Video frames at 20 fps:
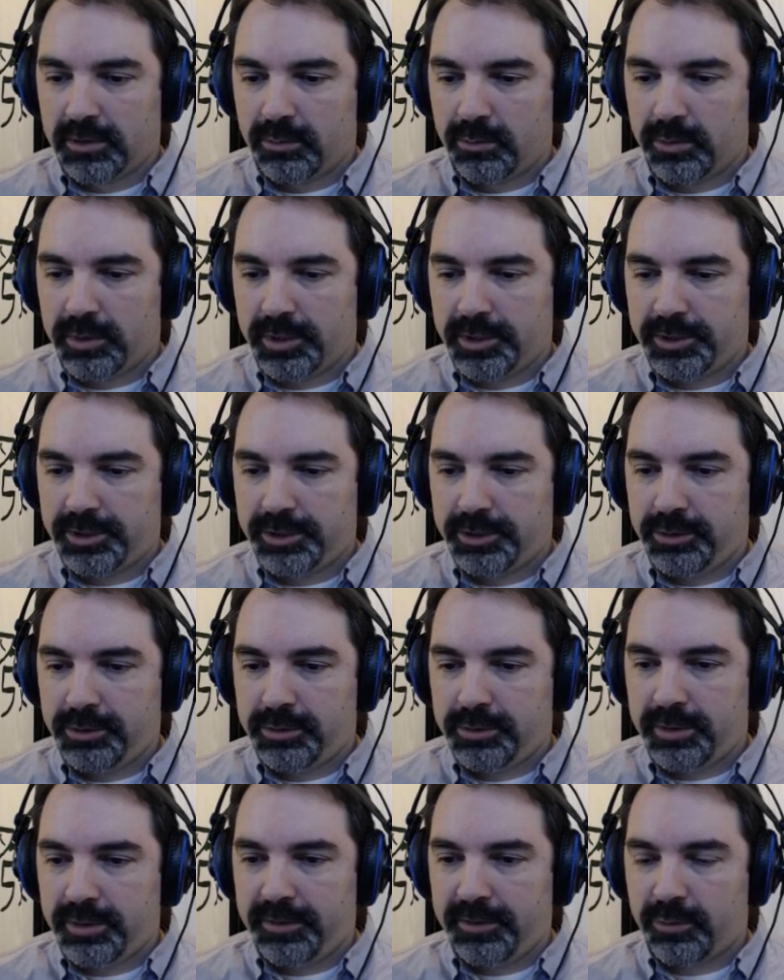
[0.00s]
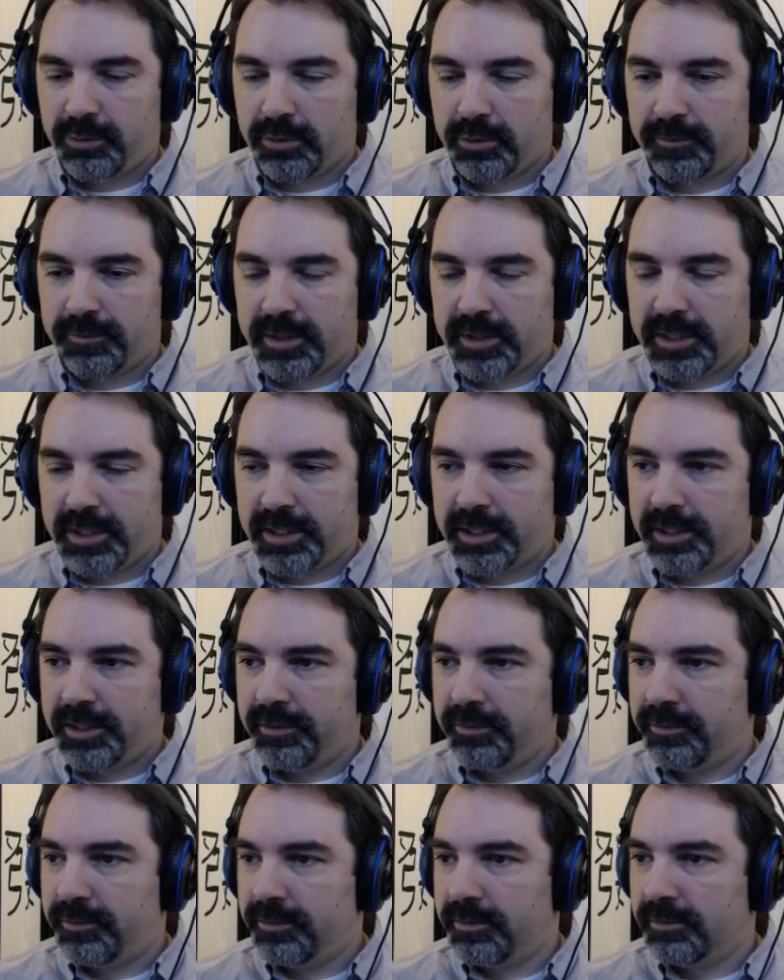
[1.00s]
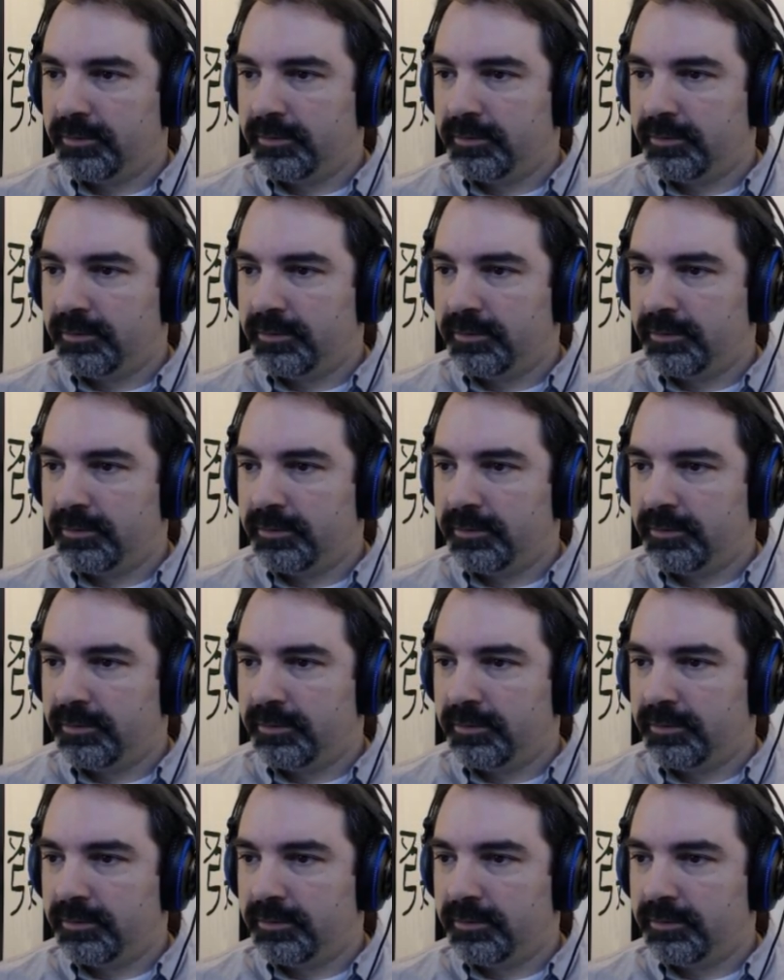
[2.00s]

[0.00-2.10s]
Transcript: One, two, three, four, five.